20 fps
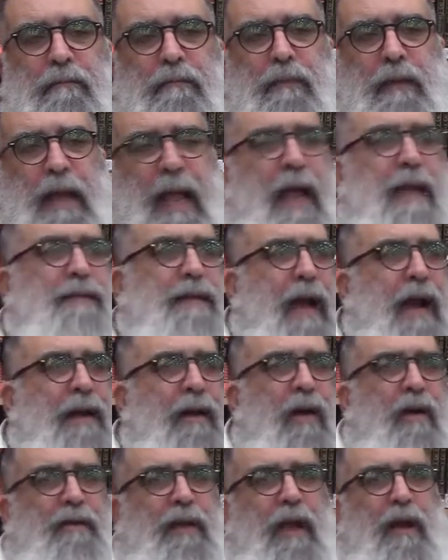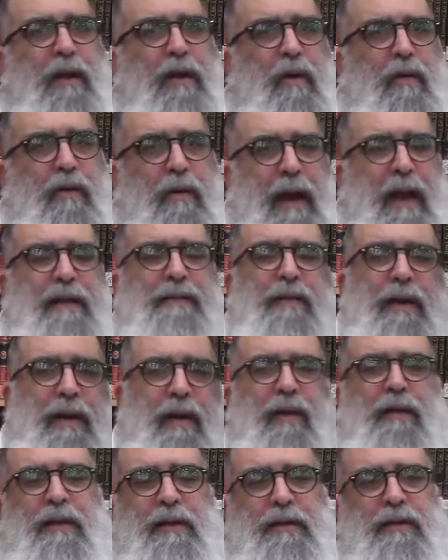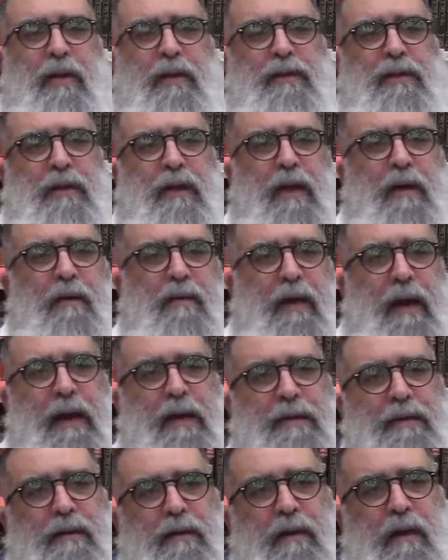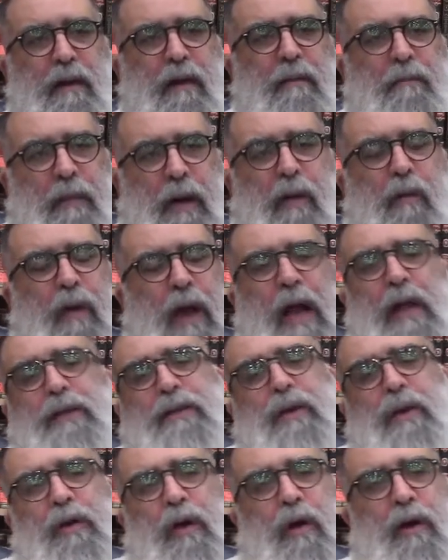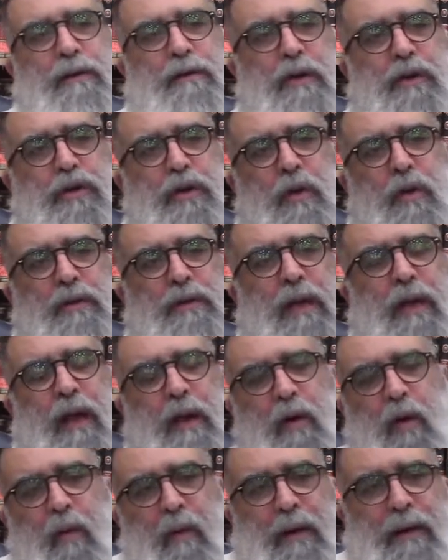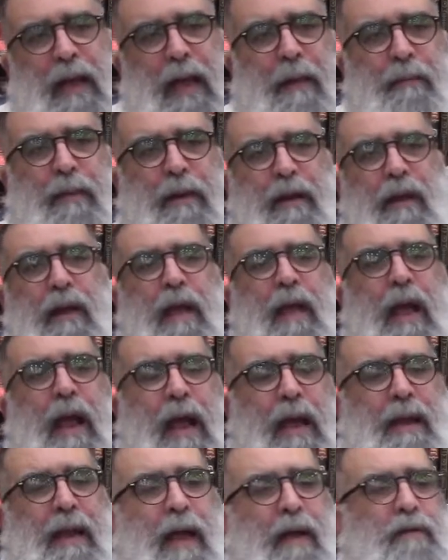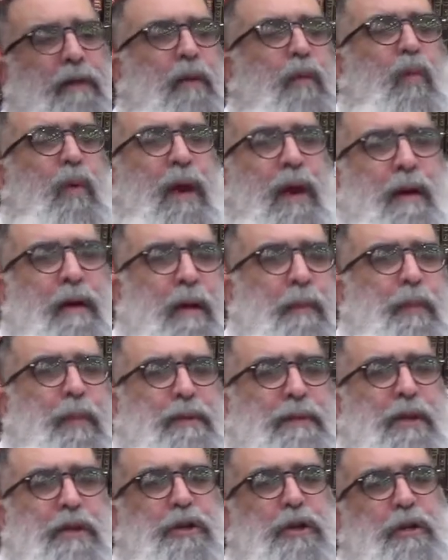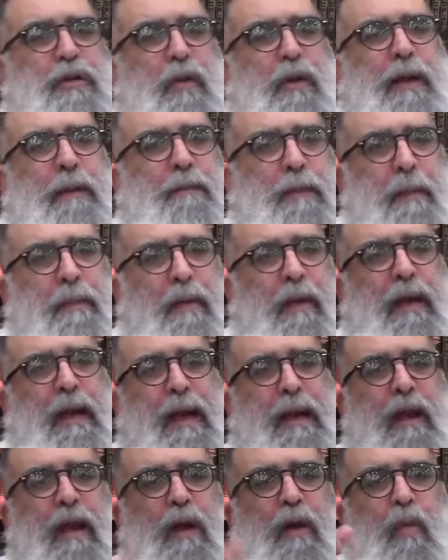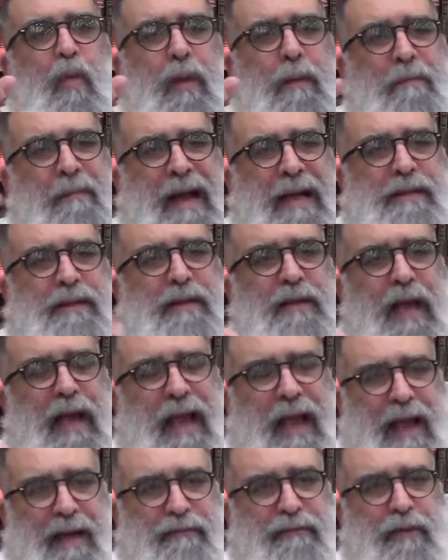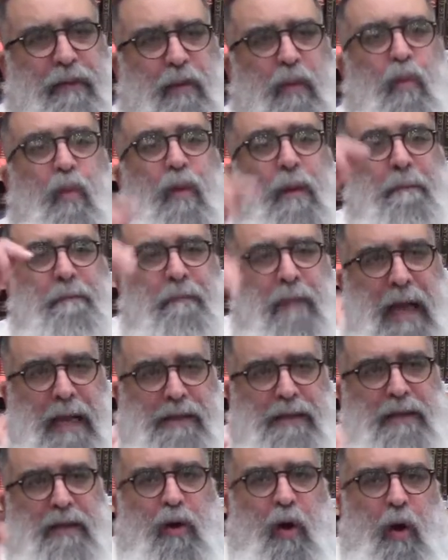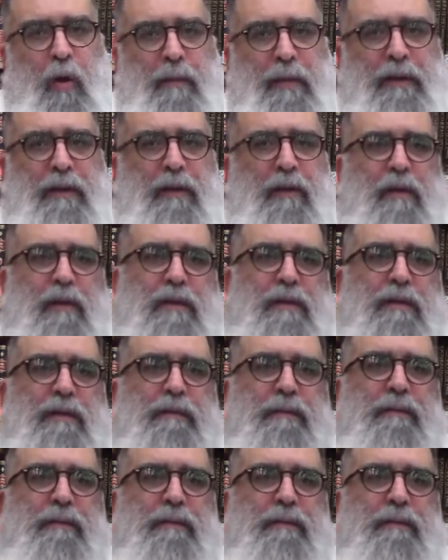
Yes, I know the Ukrainians. We know the stories of the Ukrainians. But we also know as the Jews, and I know what happened, and now that we are in a position to let people in, we must, not have to, we must open the doors.